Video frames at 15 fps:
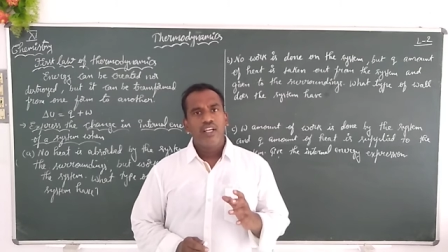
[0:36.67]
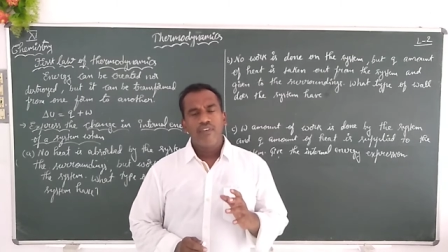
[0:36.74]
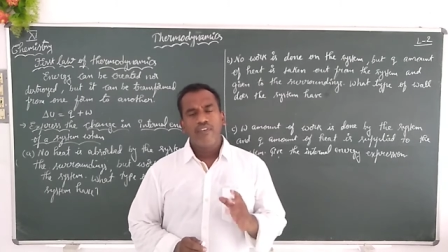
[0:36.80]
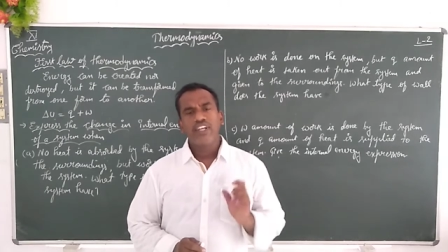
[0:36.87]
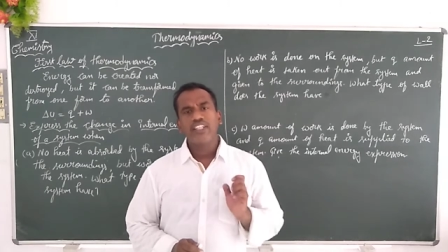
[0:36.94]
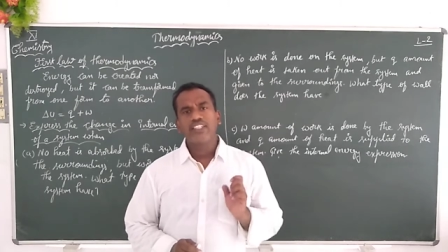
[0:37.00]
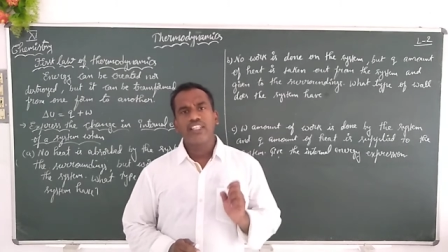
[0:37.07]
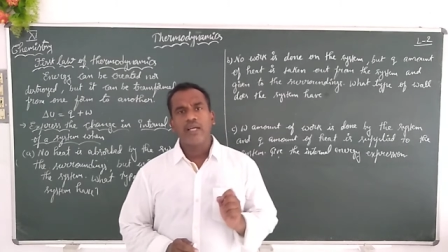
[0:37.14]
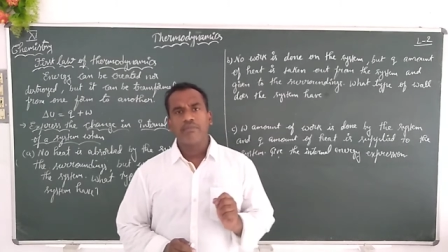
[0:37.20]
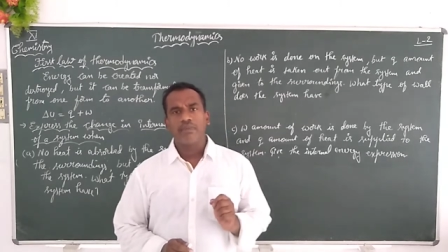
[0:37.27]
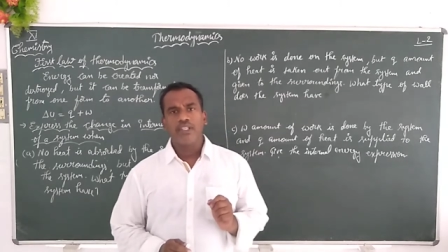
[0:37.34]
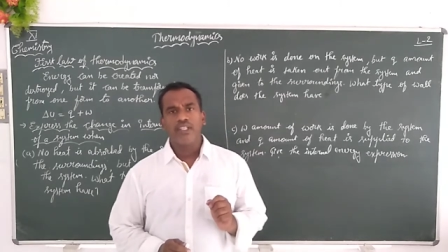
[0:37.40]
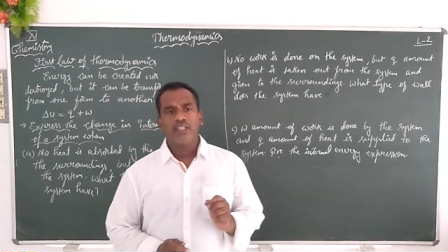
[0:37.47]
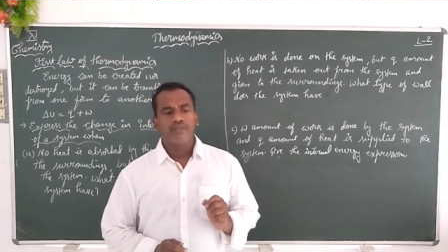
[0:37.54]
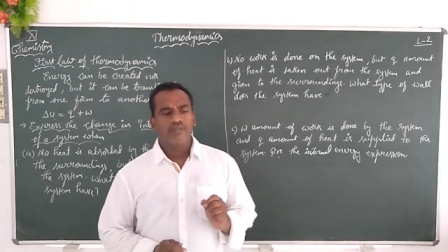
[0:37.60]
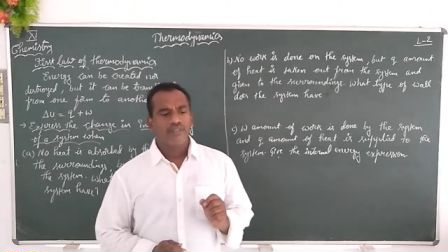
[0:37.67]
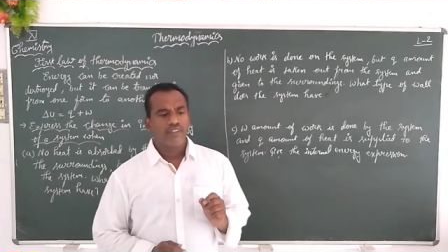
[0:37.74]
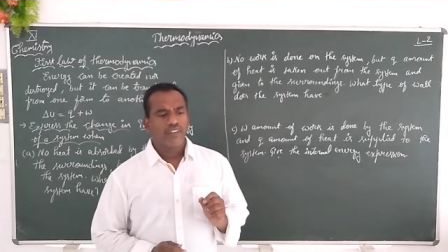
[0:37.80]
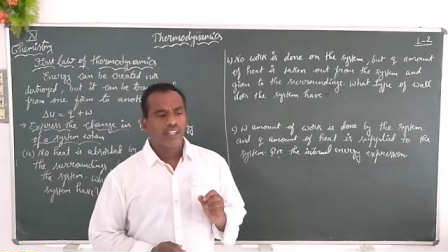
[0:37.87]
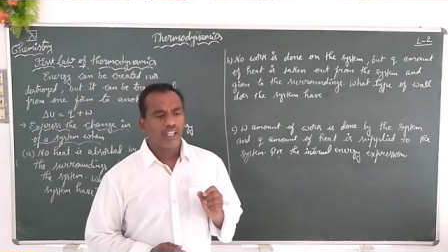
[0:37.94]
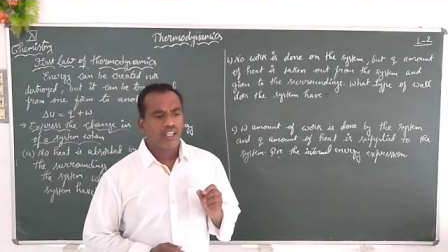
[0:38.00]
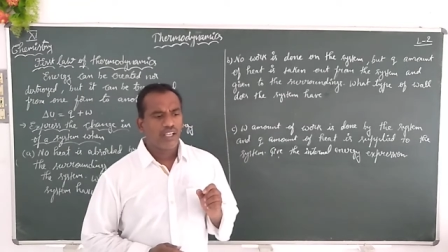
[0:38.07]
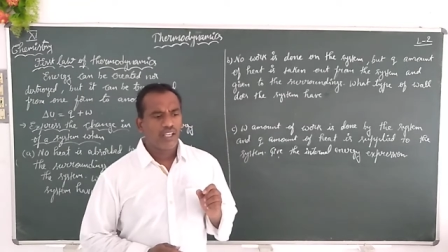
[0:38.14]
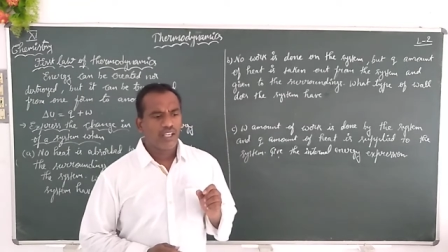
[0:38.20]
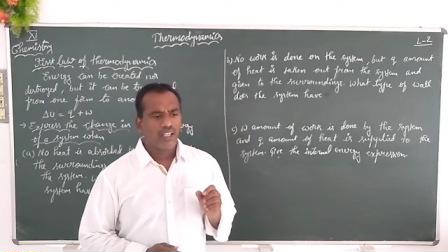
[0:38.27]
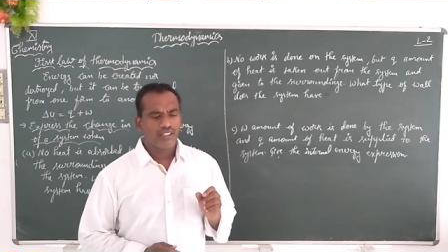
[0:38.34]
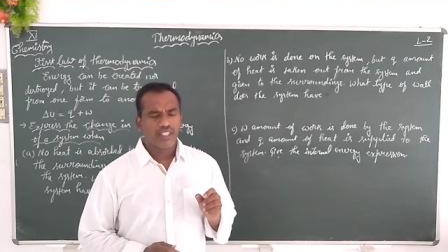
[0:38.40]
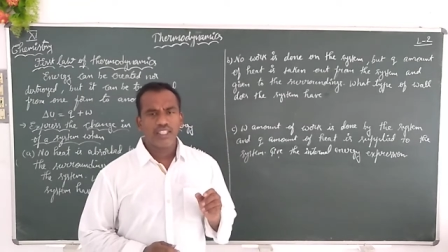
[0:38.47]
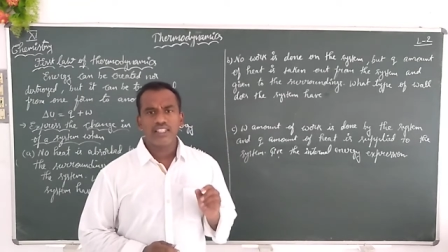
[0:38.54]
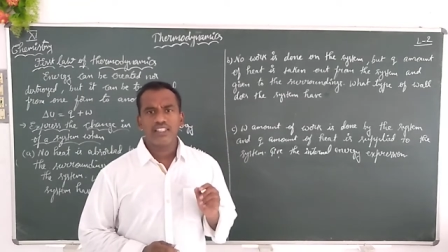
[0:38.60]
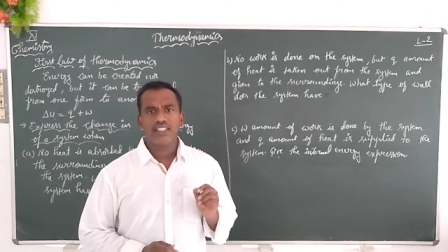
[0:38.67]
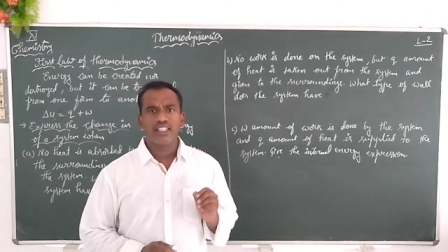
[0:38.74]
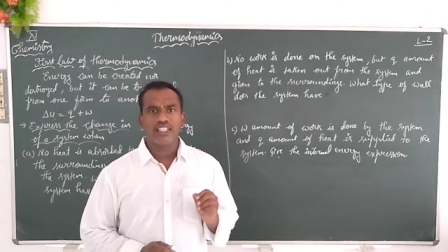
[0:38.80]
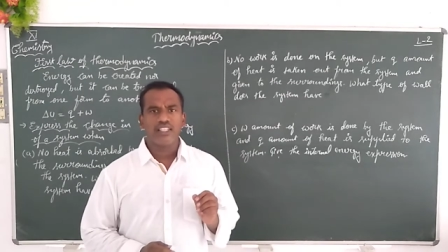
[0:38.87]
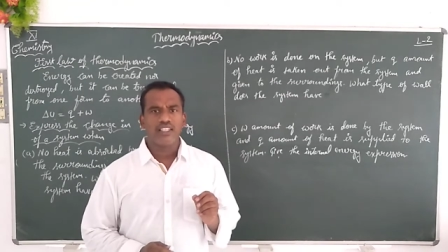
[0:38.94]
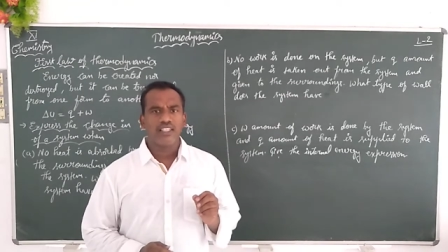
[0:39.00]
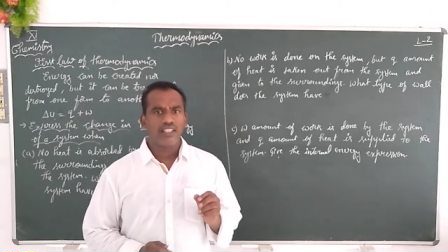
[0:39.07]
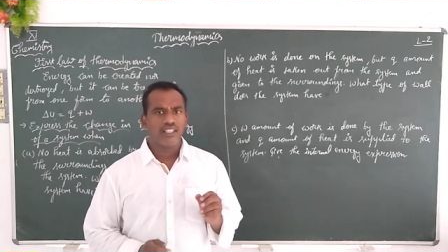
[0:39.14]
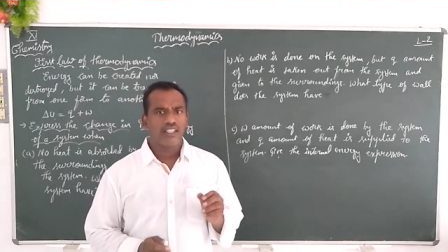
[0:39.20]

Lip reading: For example, let us see,